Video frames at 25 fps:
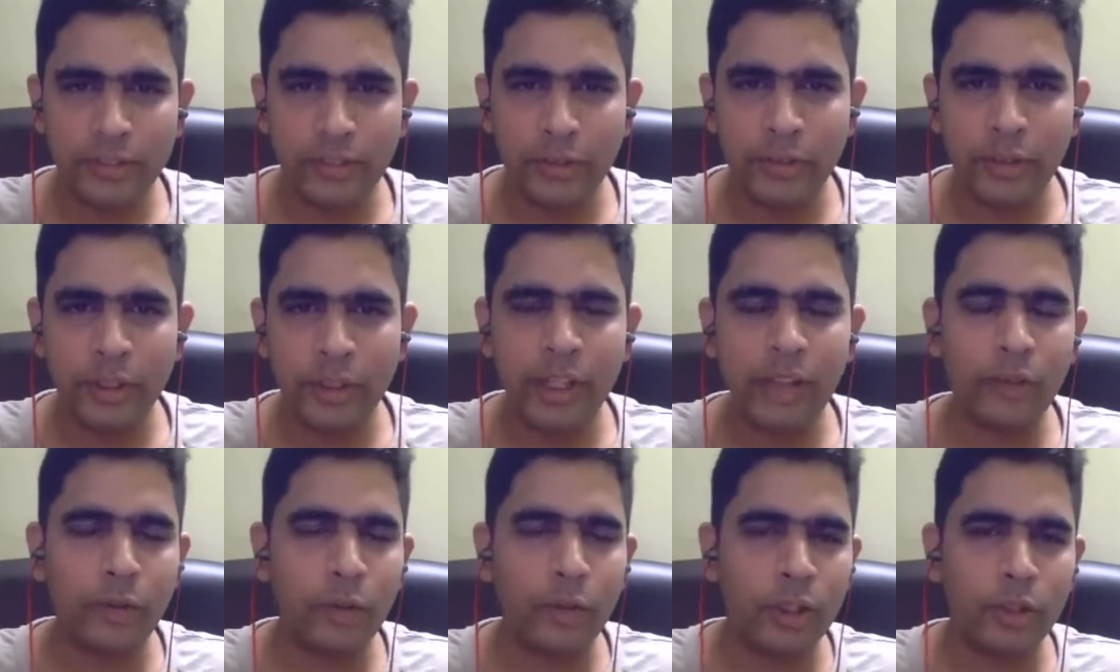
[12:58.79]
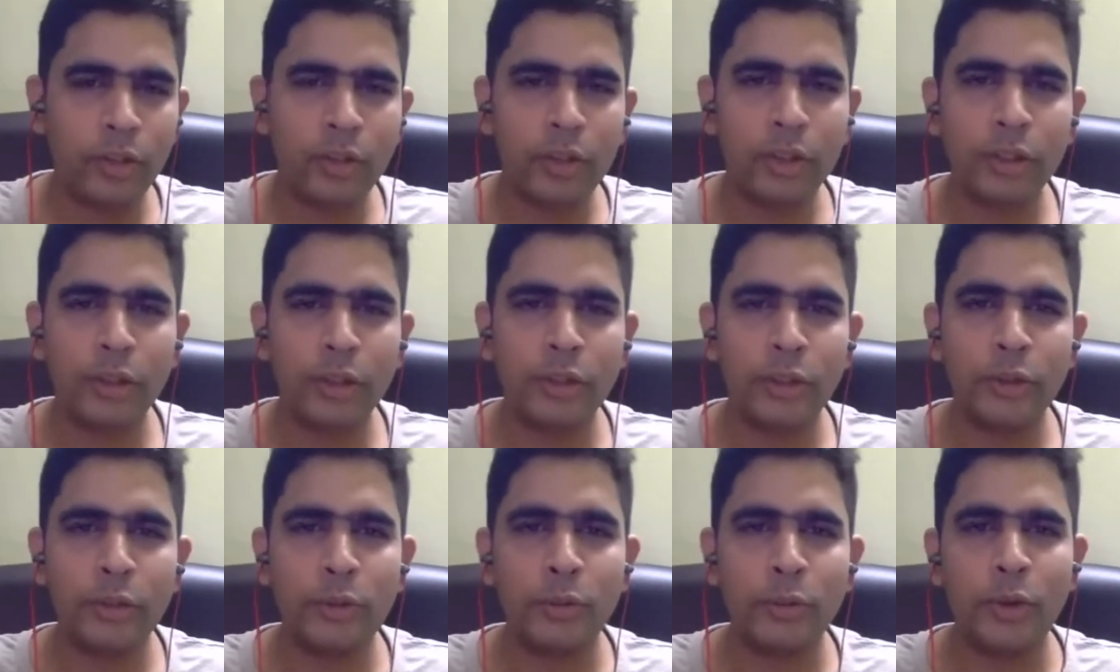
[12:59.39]
Whenever whatever the
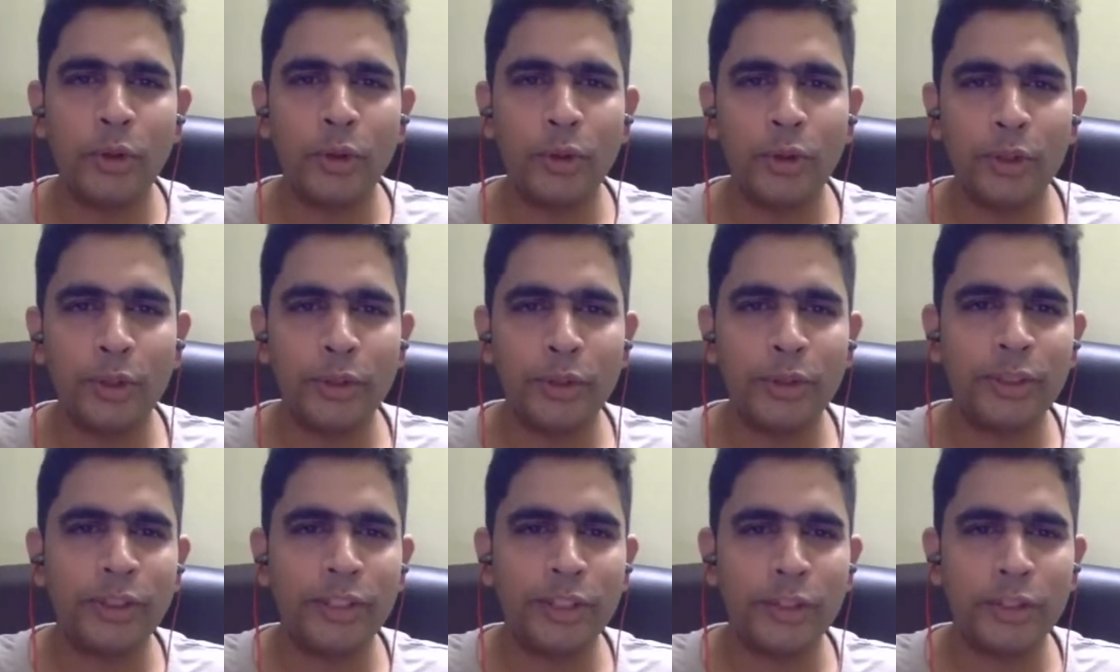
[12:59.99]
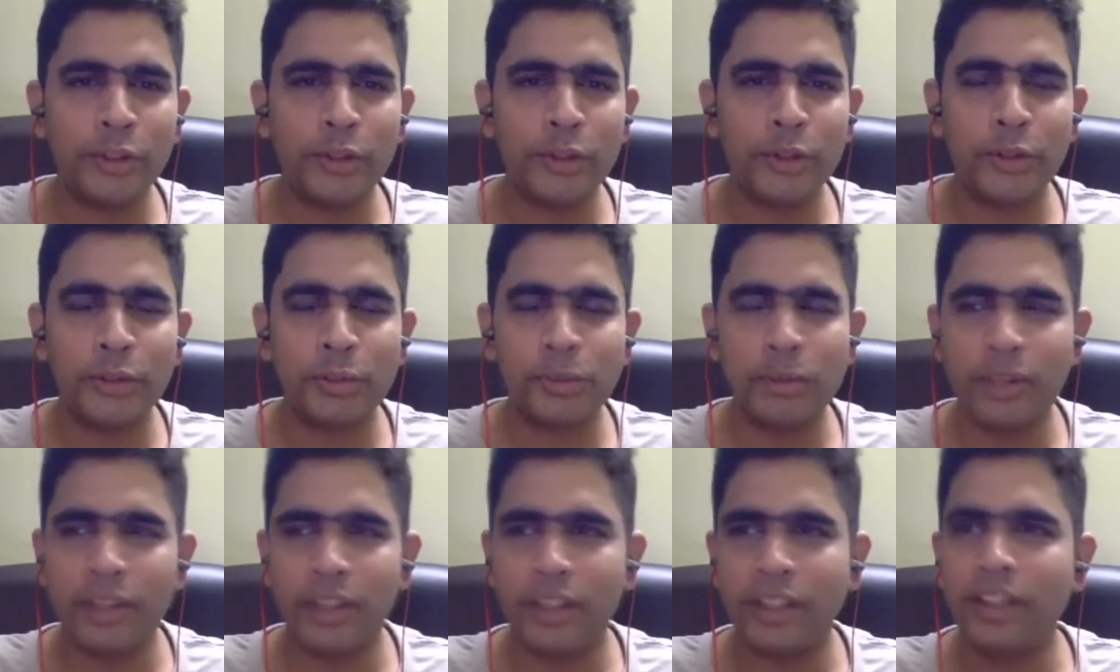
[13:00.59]
new model introduced
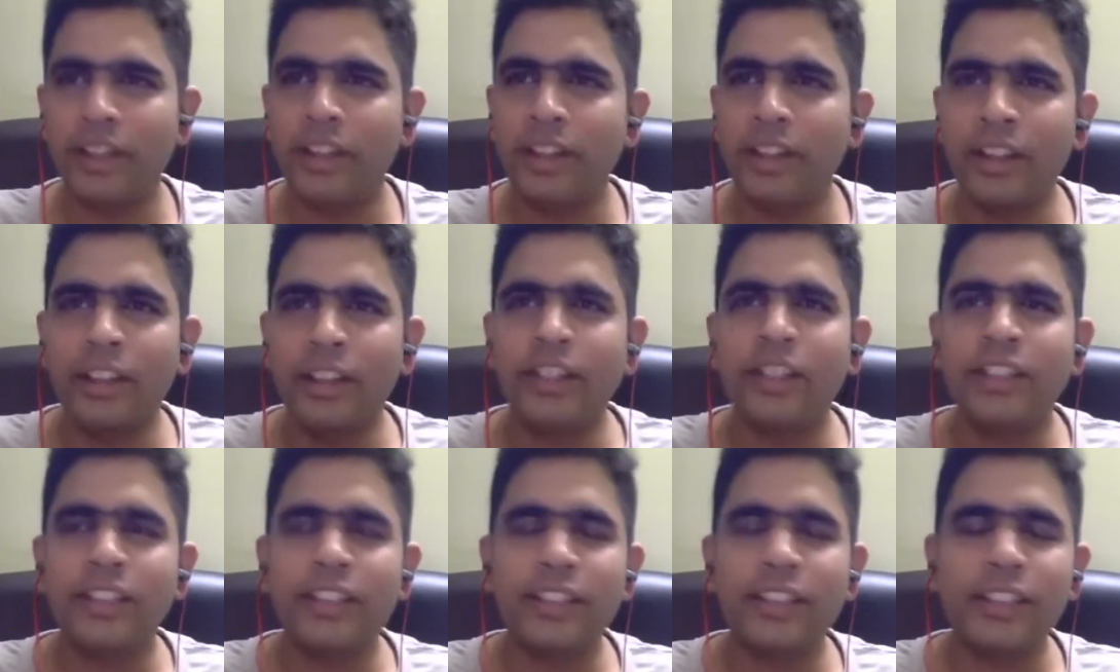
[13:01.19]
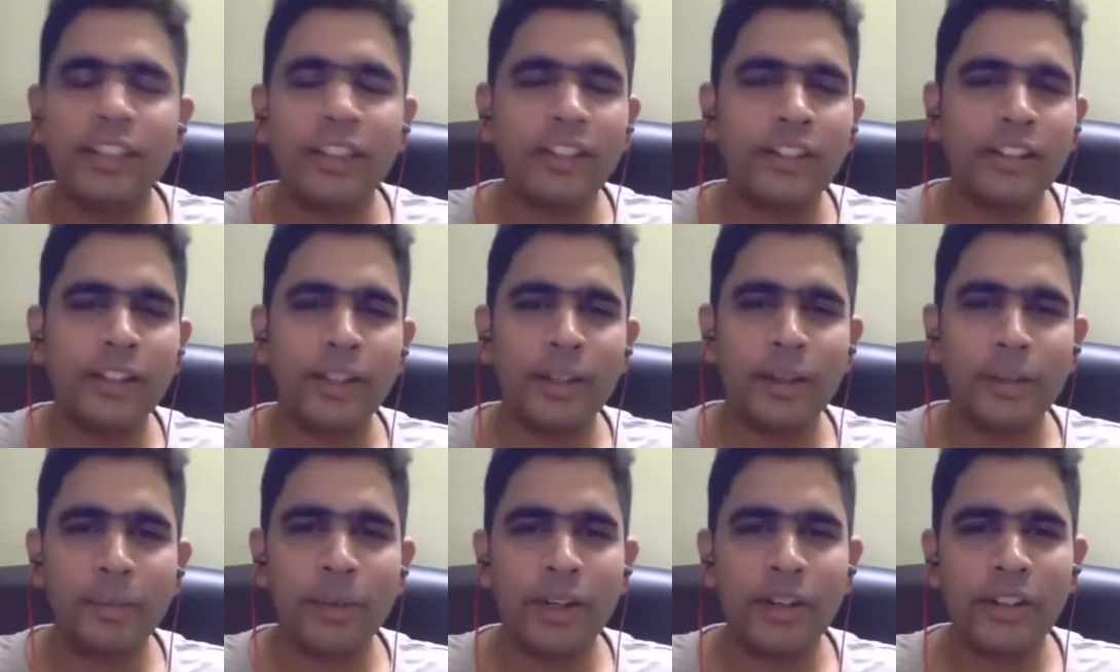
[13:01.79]
by Sharath
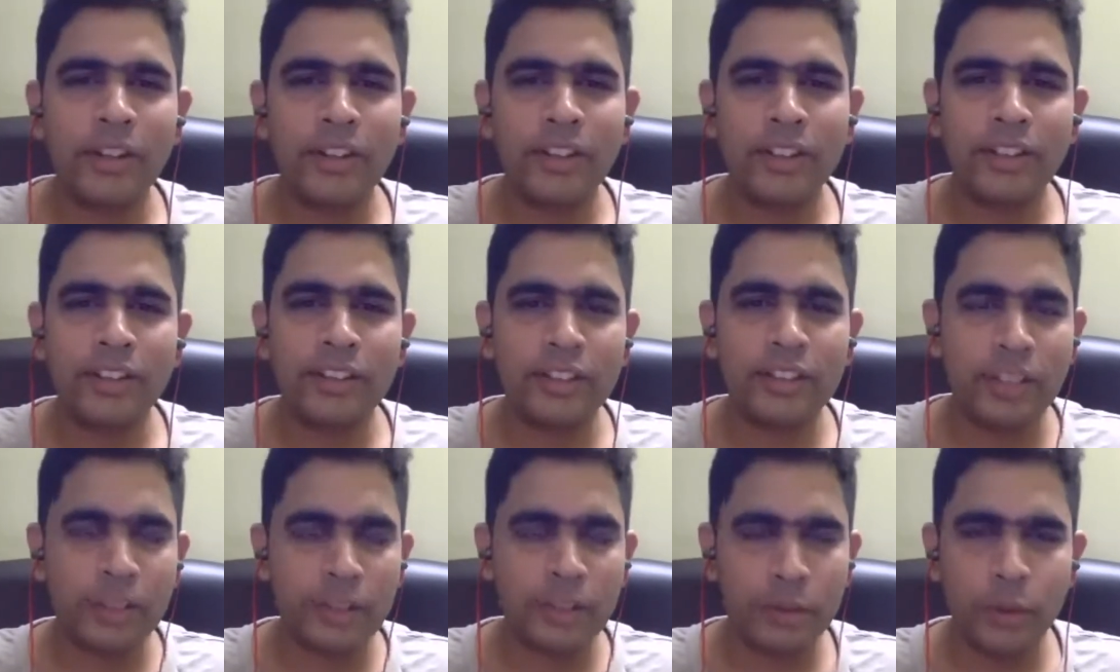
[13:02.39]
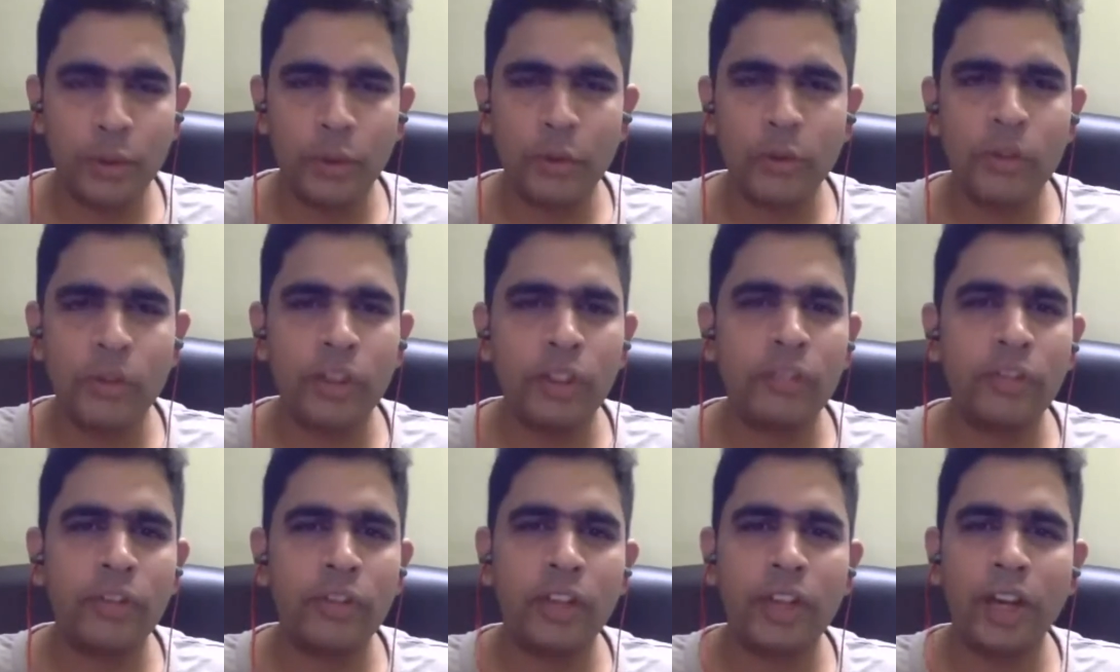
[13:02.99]
or Barney, just go
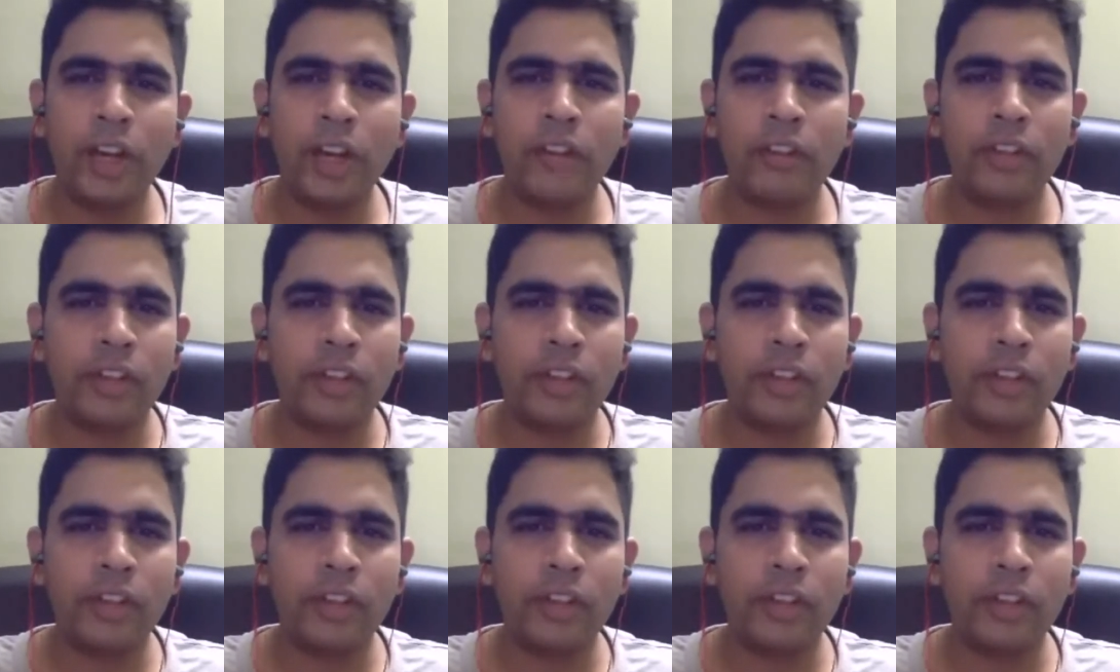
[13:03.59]
through it for half